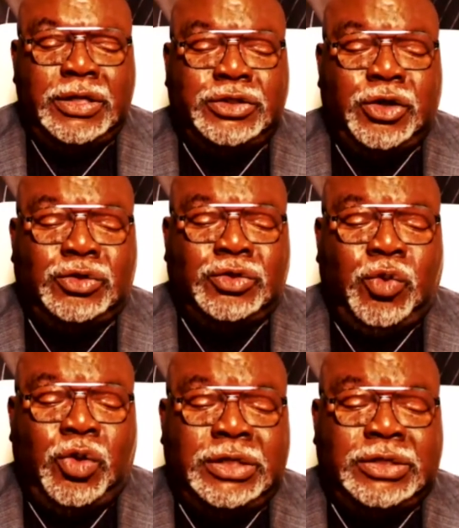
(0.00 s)
church
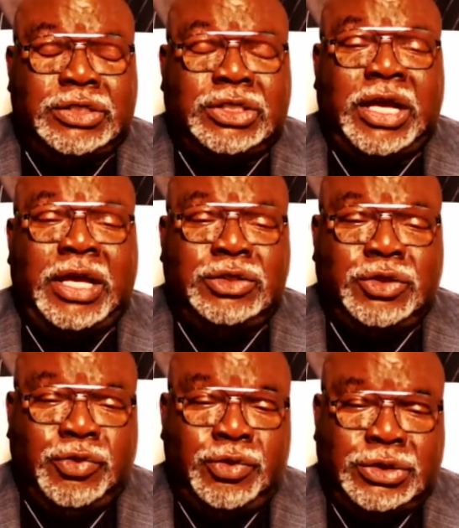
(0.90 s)
wanted to stay in
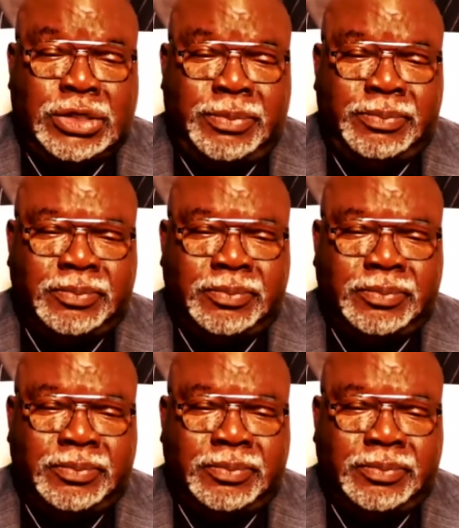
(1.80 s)
Jerusalem.